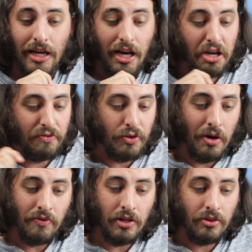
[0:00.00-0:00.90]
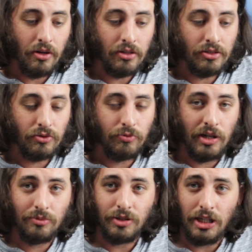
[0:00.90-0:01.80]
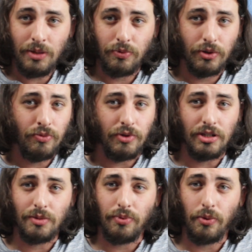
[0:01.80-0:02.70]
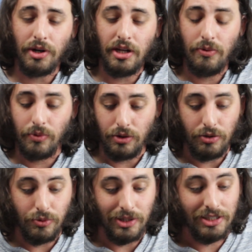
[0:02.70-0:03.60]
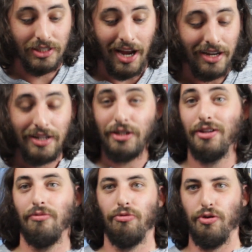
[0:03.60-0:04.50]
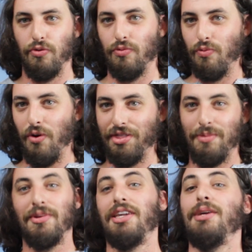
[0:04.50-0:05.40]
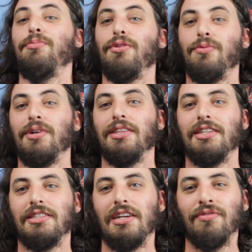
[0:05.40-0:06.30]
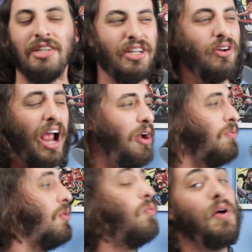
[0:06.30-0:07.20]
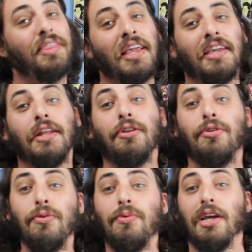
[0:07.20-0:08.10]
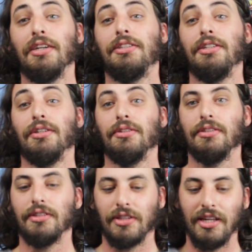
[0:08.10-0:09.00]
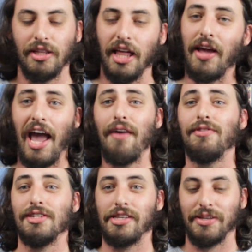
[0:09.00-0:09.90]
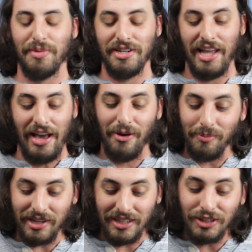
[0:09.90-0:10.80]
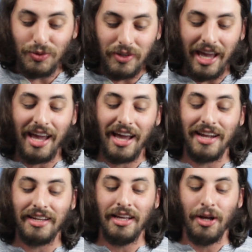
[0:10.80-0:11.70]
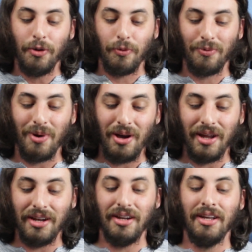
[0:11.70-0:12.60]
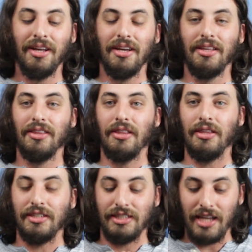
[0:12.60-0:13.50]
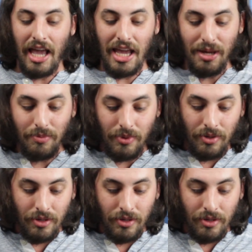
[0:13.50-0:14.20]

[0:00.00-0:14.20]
If you have any thoughts on Realms Deep, were you disappointed? Were you excited? Do you want them to keep doing this every year? I don't know what they can do next year is the thing. They have to slim it down because you can't run the same